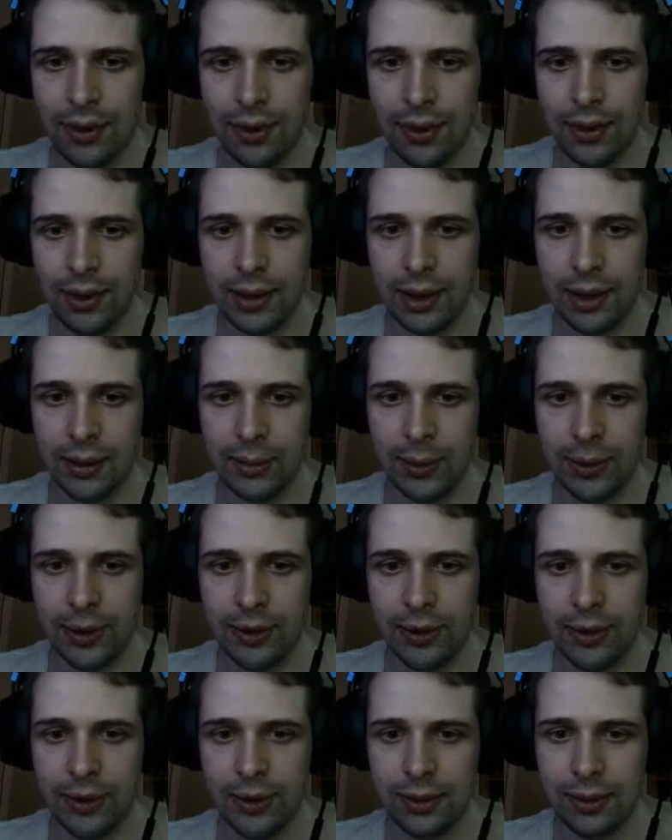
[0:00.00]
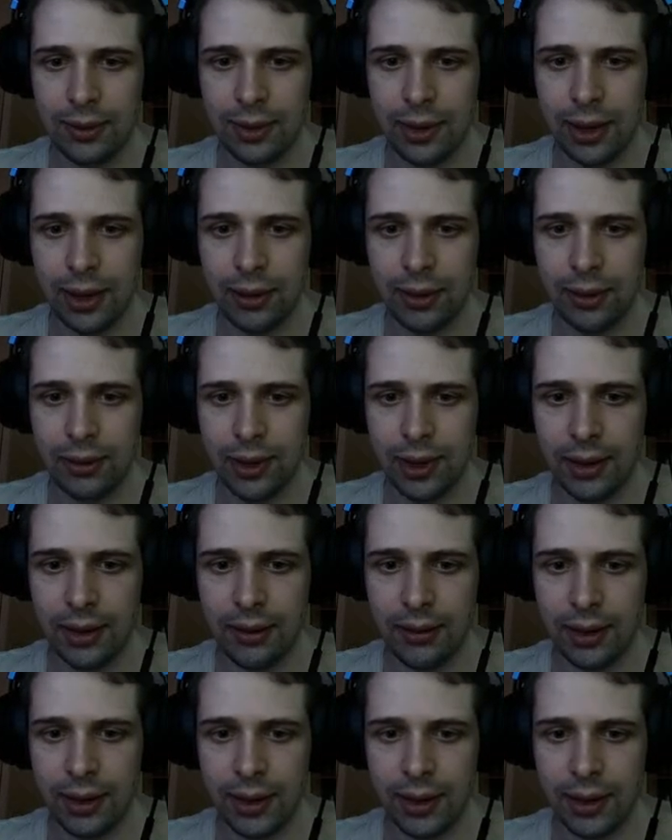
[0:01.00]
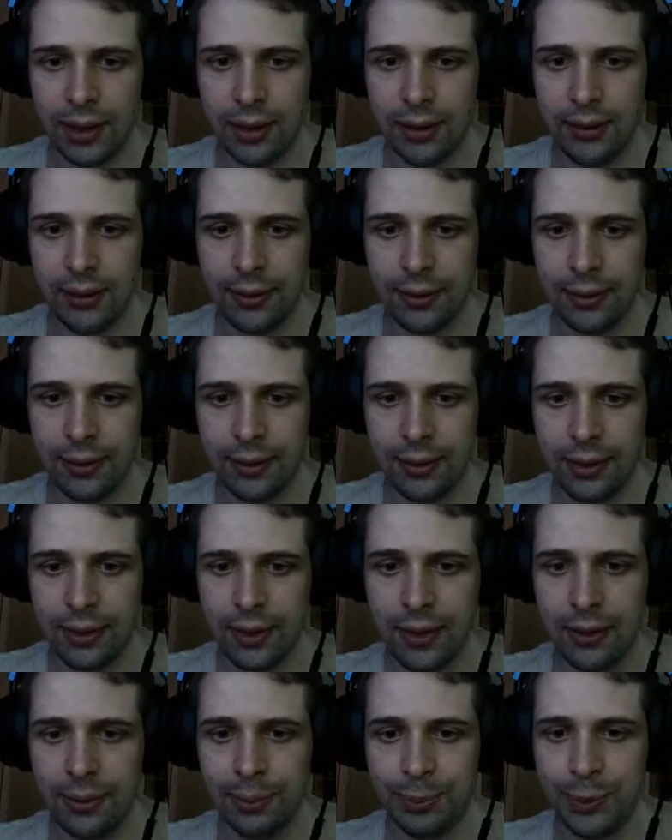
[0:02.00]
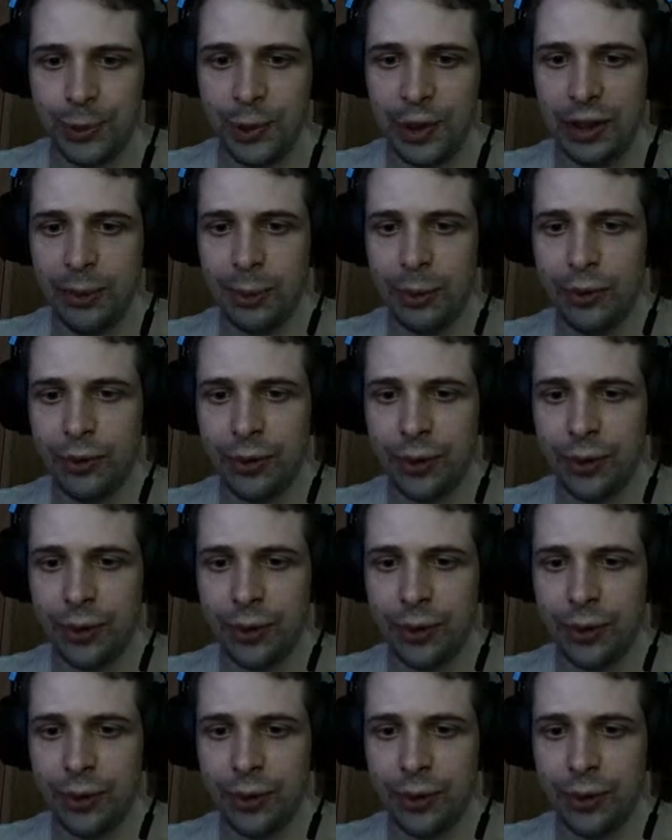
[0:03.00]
then we do our rendering stuff, we move